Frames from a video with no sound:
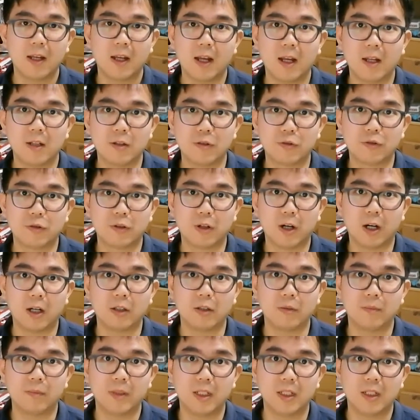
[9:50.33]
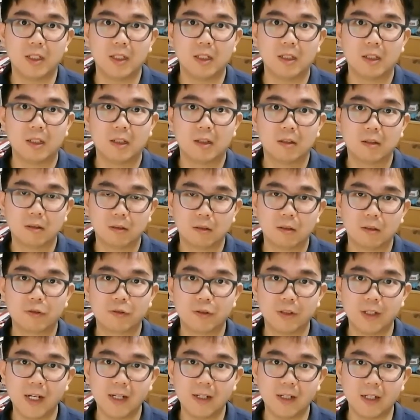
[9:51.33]
and try to be
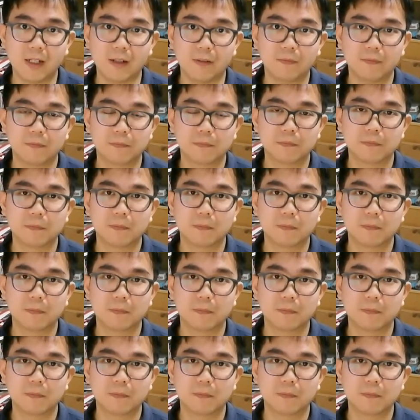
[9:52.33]
creative.